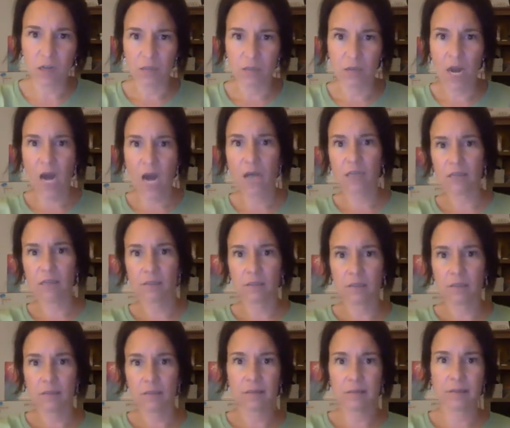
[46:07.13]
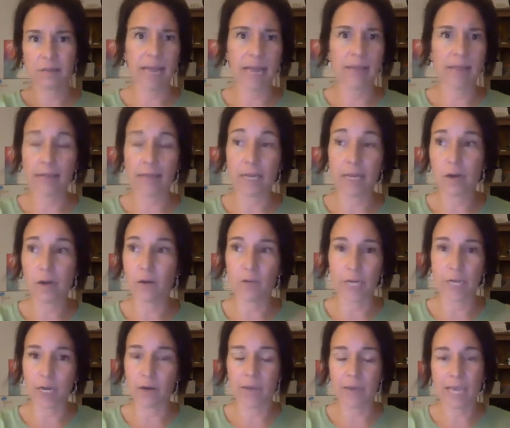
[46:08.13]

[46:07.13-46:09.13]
not saying like, oh, you know,